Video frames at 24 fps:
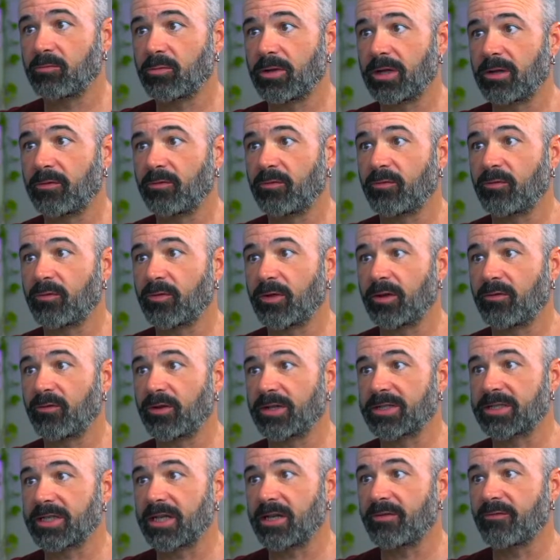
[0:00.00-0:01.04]
if
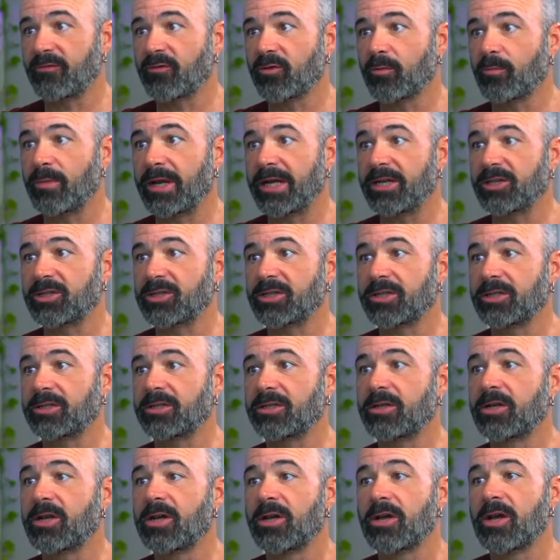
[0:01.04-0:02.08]
it's information
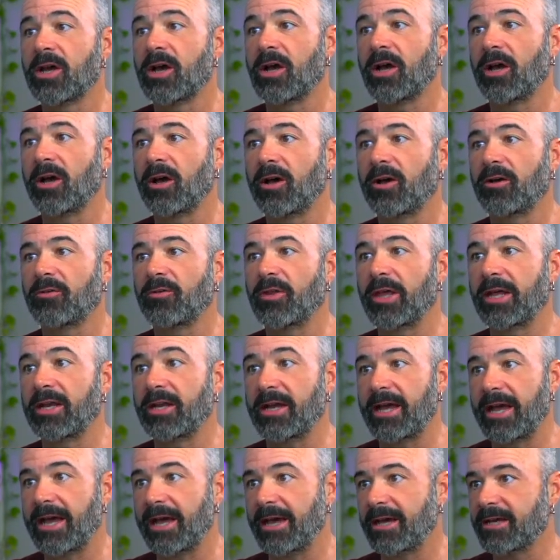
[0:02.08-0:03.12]
that
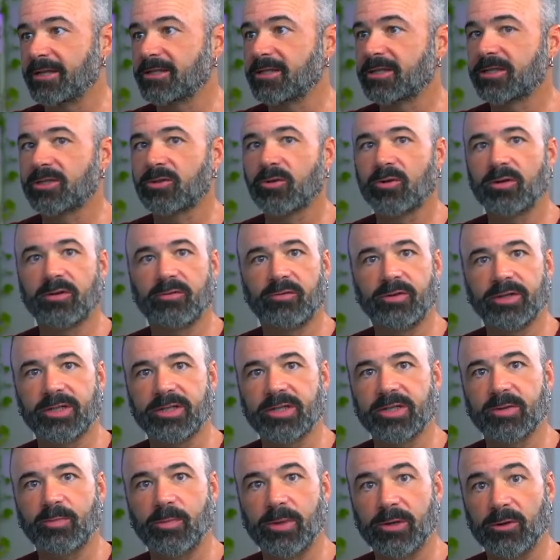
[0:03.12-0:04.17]
has sort of this
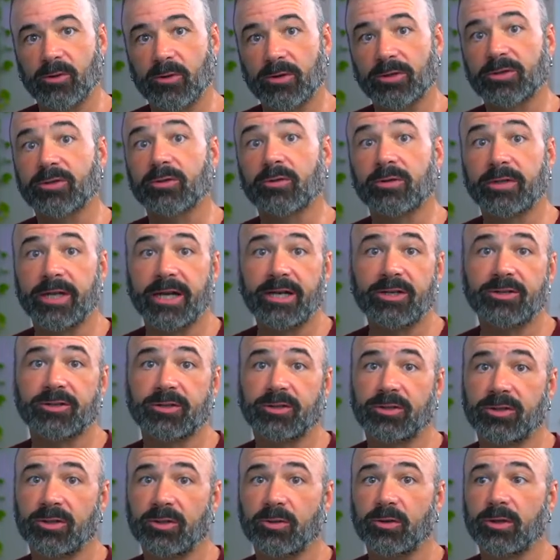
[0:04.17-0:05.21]
spiritual nature
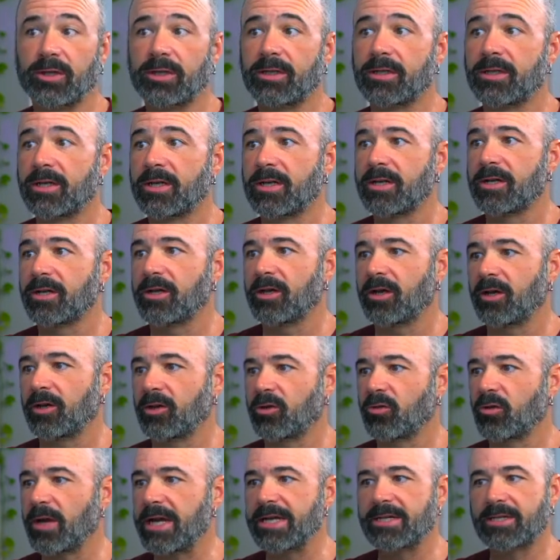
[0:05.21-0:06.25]
to it, a
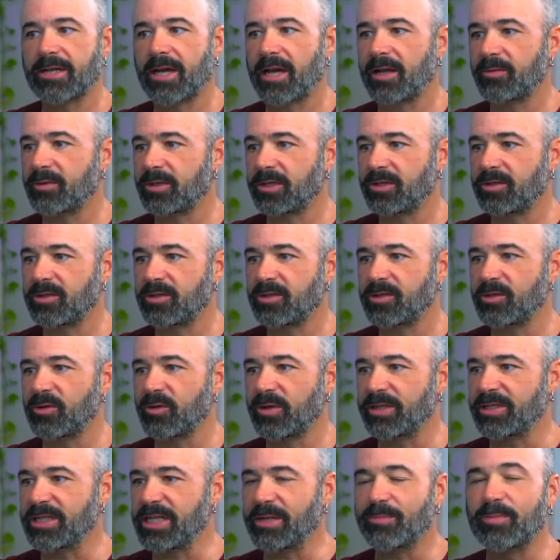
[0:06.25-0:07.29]
great time to do a
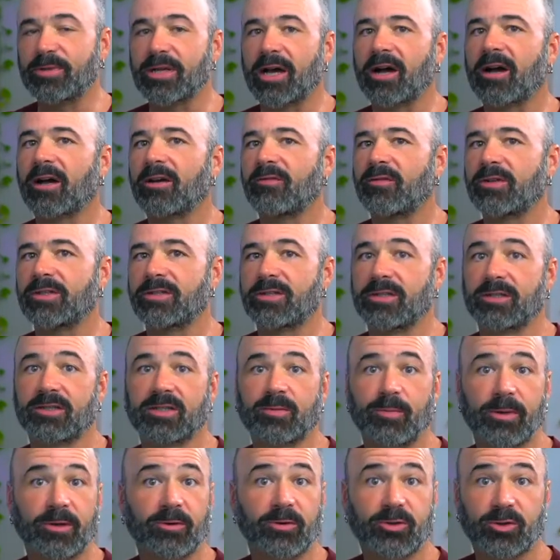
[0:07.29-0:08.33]
deep dive into
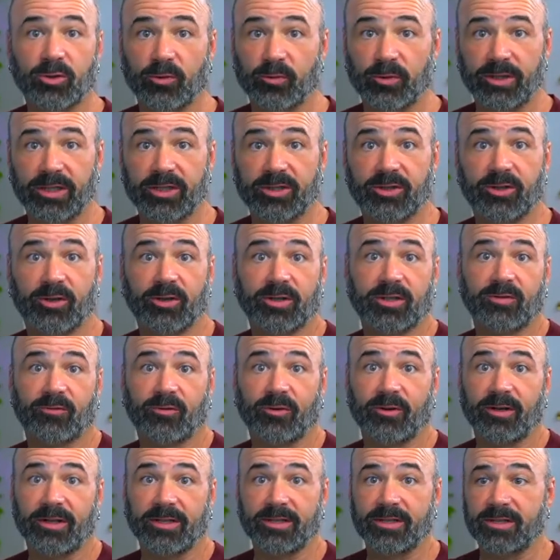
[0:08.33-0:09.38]
spiritual research,
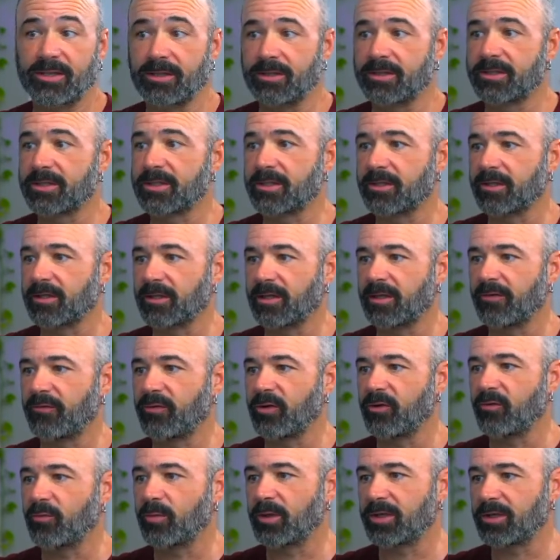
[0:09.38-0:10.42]
for instance. If
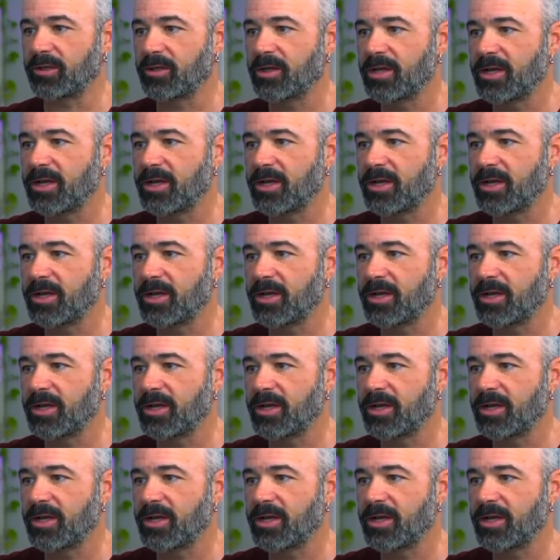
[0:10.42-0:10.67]
you've been